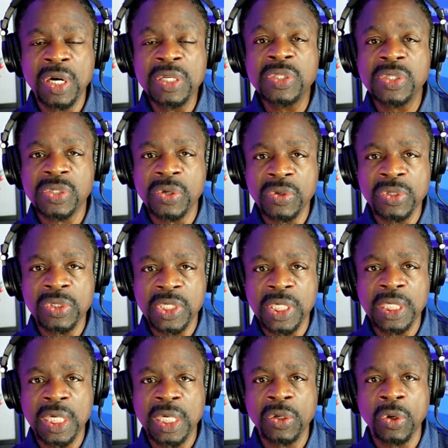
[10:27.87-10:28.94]

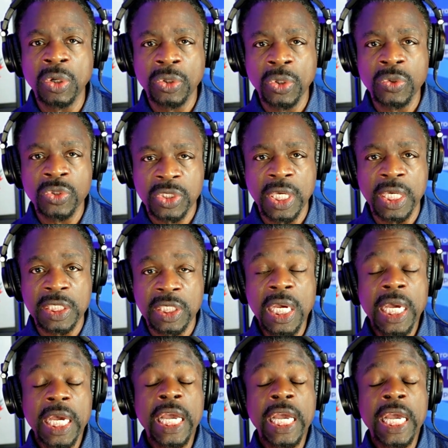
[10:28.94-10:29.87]
uncertainty, and all of those things.